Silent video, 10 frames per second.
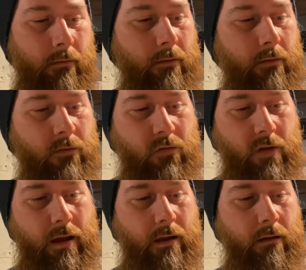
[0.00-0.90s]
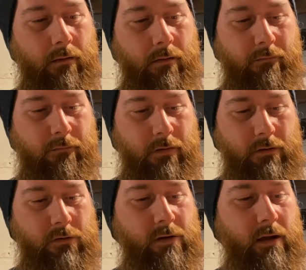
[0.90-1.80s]
sand the
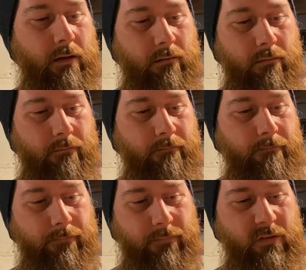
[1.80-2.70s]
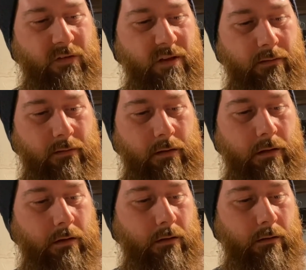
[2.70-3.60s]
finish down. Gets any